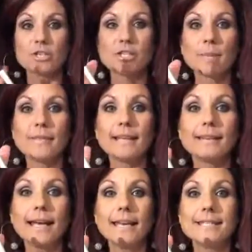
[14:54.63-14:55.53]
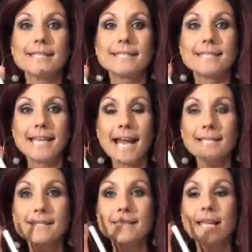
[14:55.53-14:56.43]
something that is
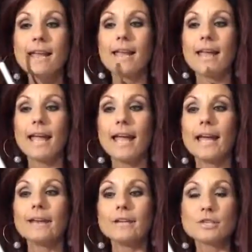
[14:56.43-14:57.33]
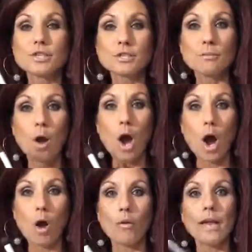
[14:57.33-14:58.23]
dense and
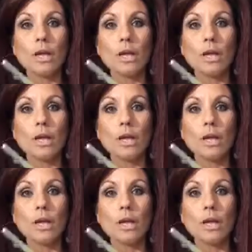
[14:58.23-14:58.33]
small.